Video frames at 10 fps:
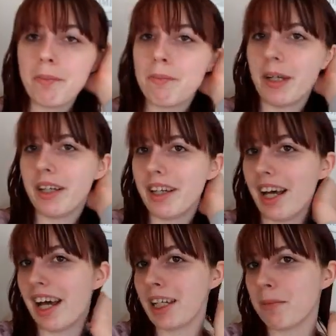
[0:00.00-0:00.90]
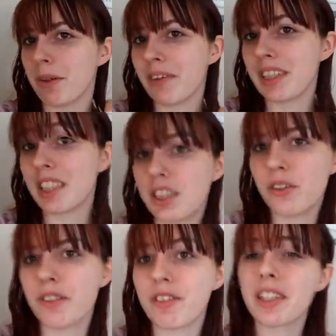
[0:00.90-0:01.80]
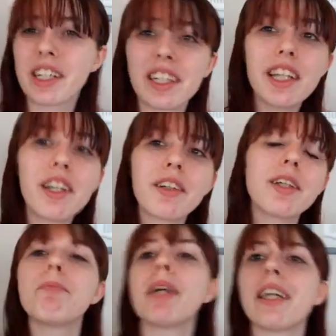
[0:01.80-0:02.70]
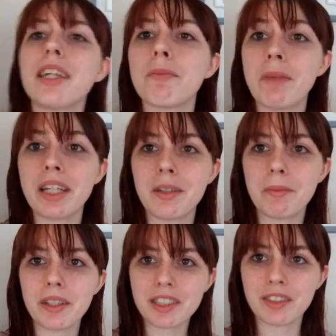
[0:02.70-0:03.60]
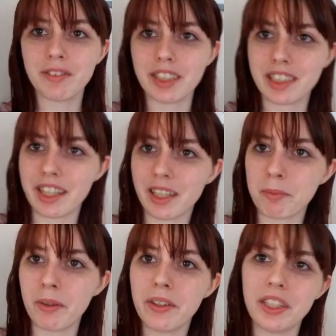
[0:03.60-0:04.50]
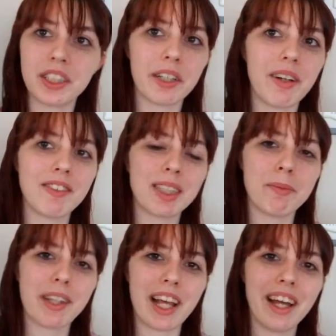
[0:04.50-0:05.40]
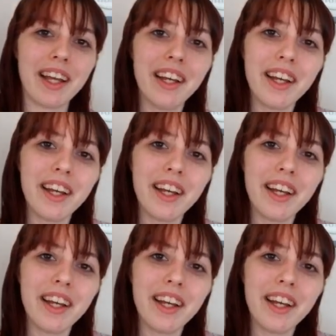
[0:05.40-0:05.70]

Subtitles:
but I am going to do a very glittery pink makeup look to fit Sailor Moon and show off some of that.